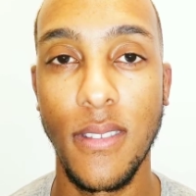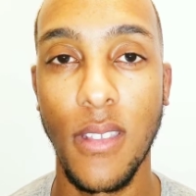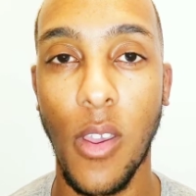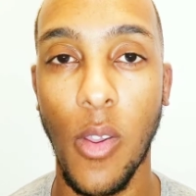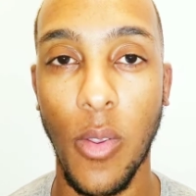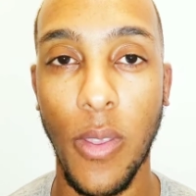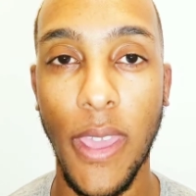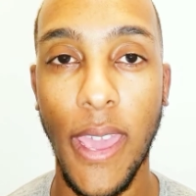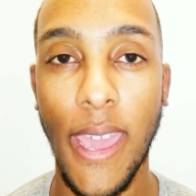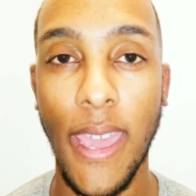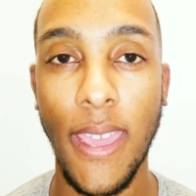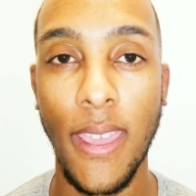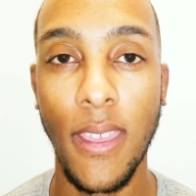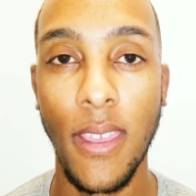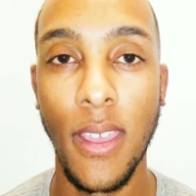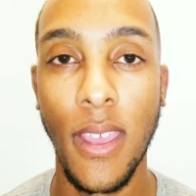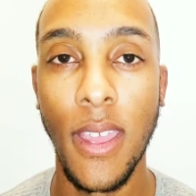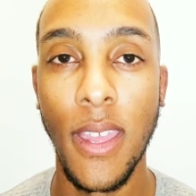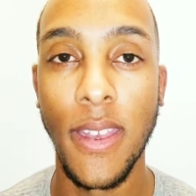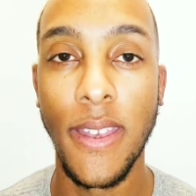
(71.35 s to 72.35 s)
Okay?
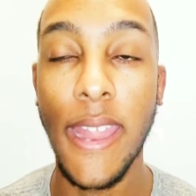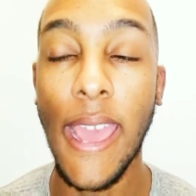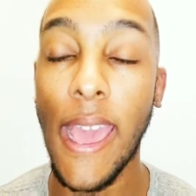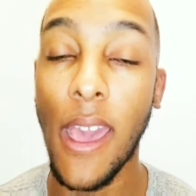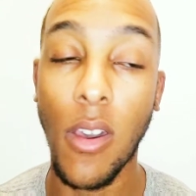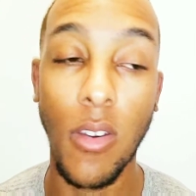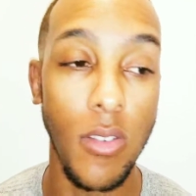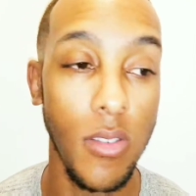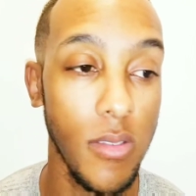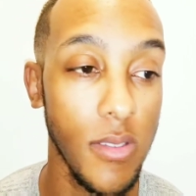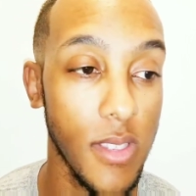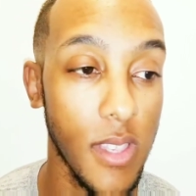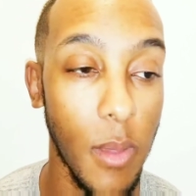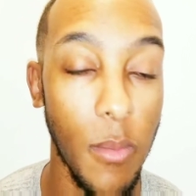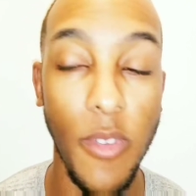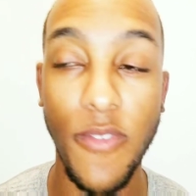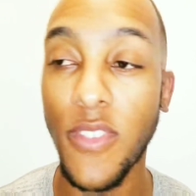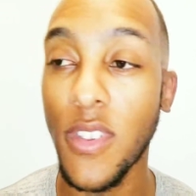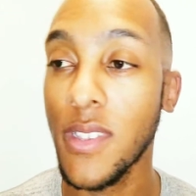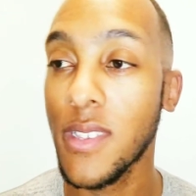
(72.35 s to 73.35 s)
Now,
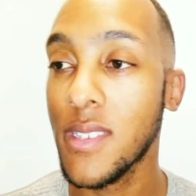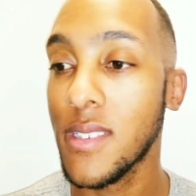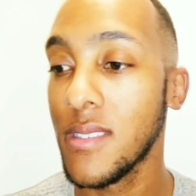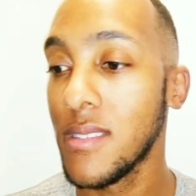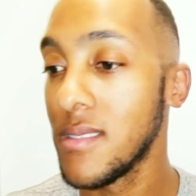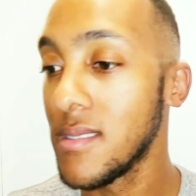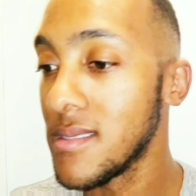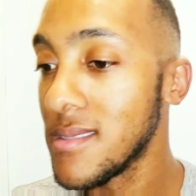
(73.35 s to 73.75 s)
some of us,